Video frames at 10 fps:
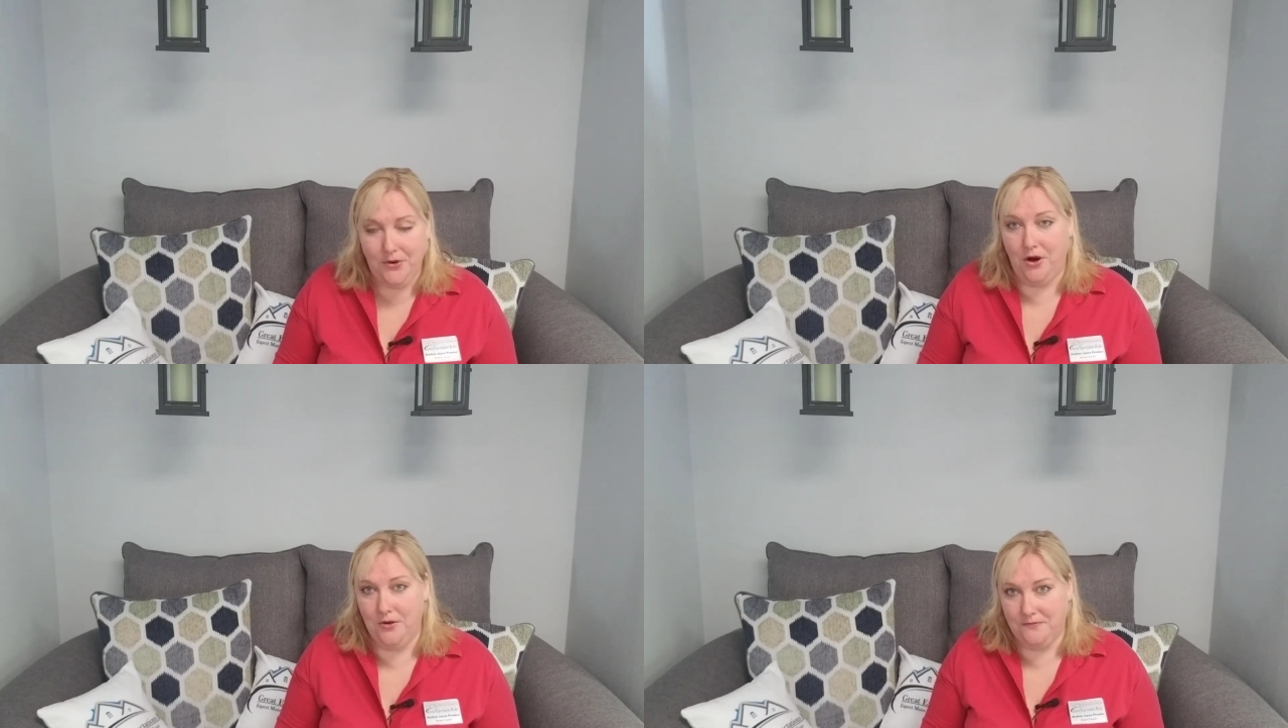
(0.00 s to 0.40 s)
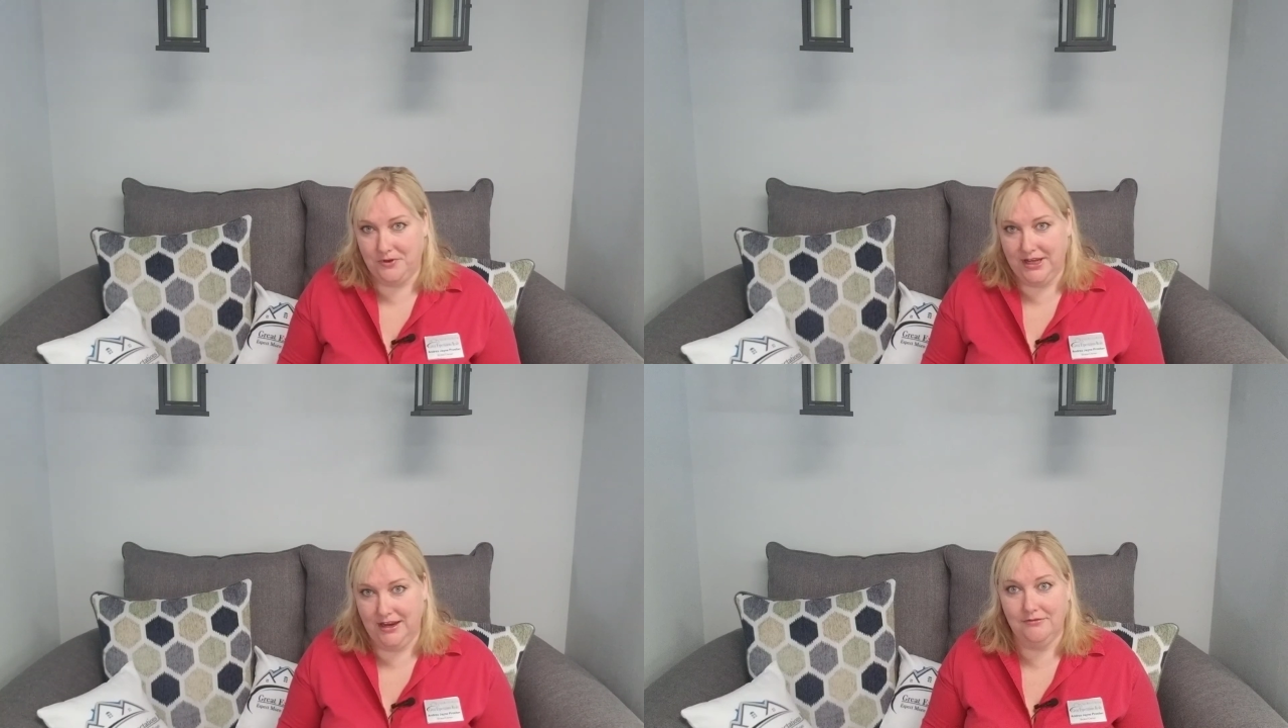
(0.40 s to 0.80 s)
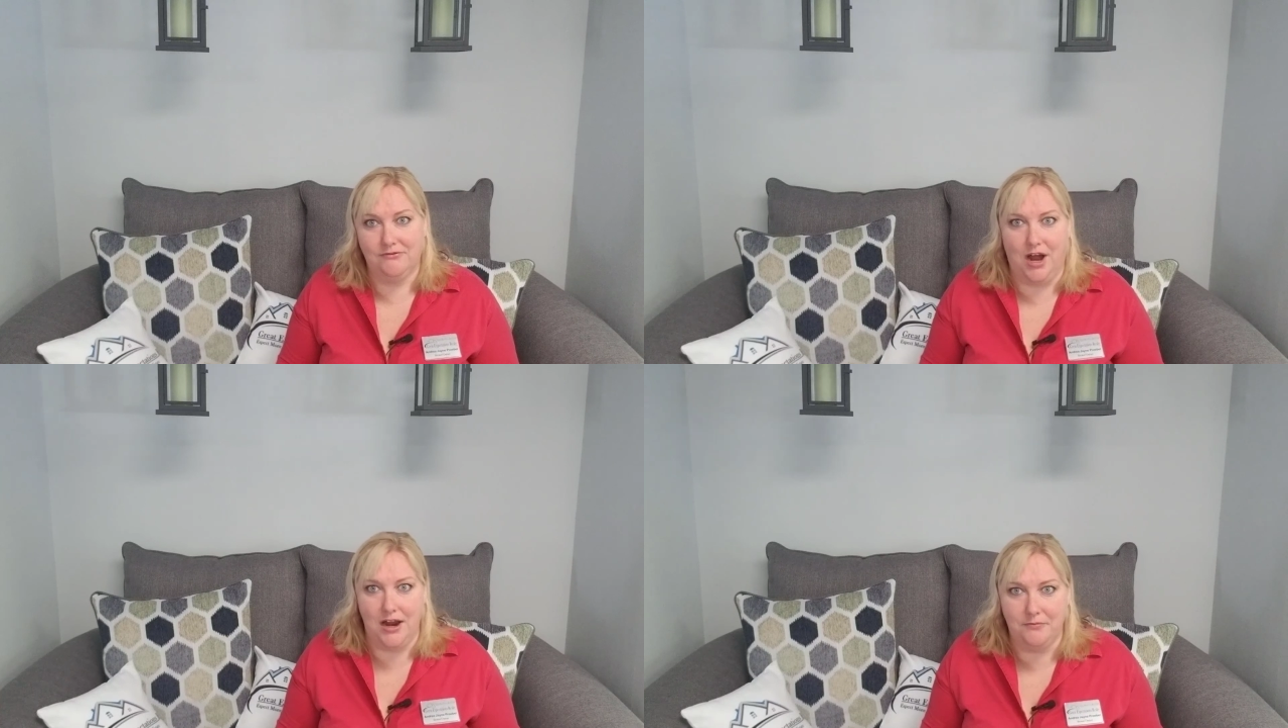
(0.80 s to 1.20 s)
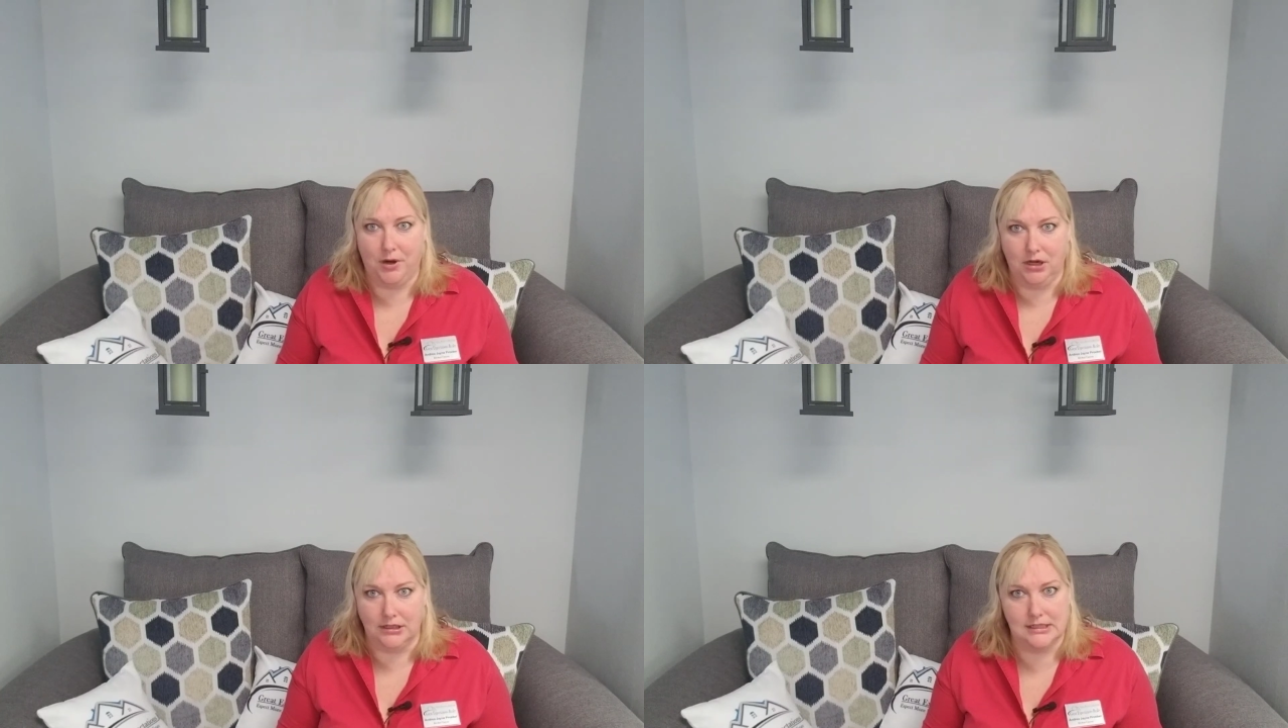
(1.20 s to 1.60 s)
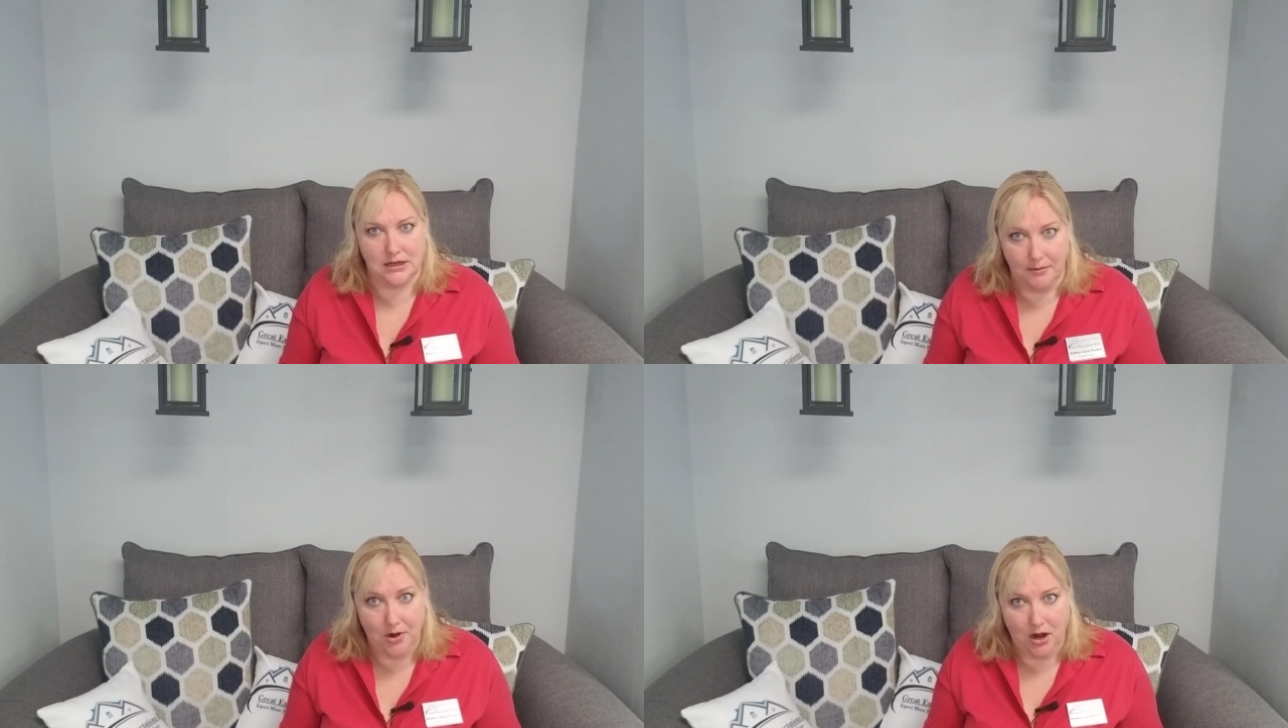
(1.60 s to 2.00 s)
hopefully five bucks.
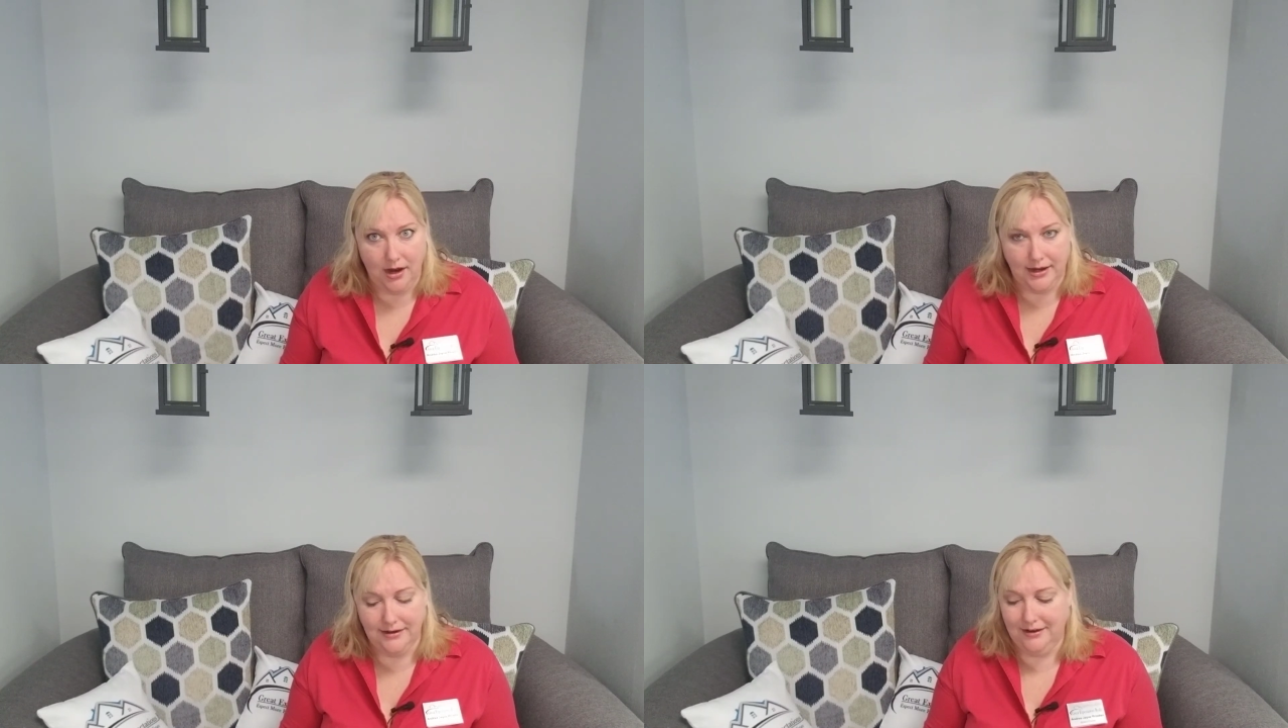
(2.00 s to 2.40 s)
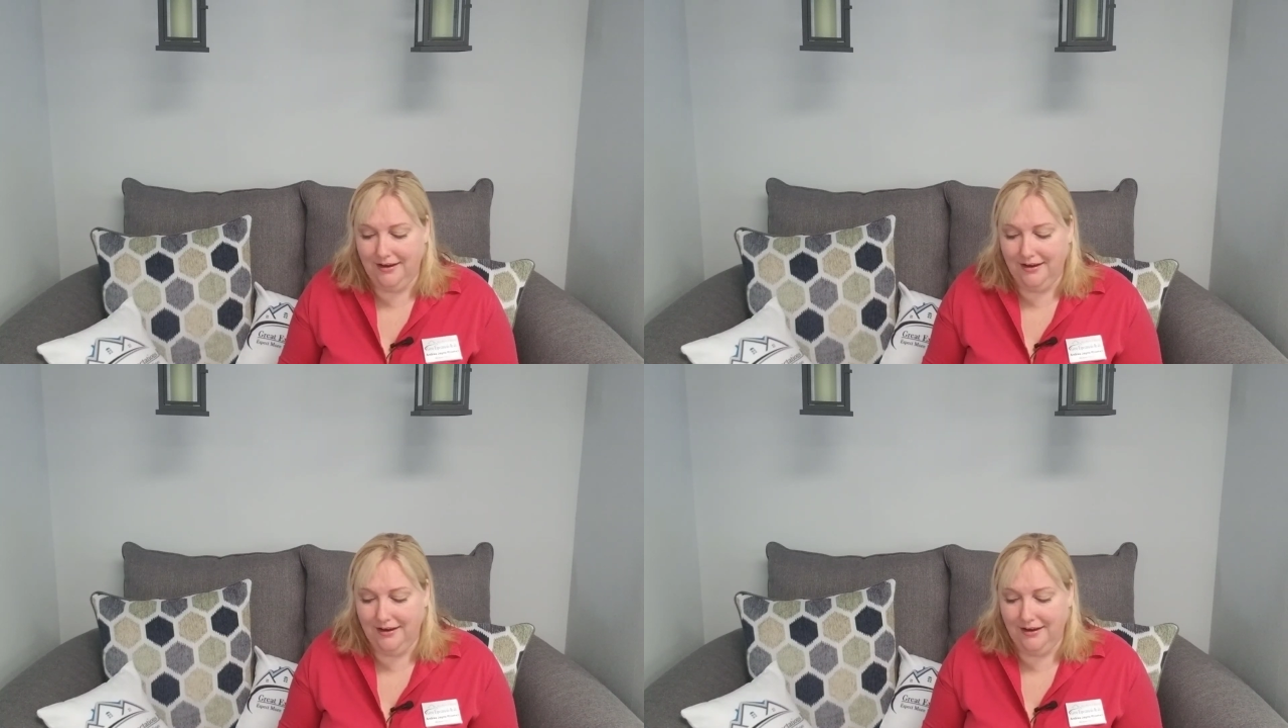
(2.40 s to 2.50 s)
Come on.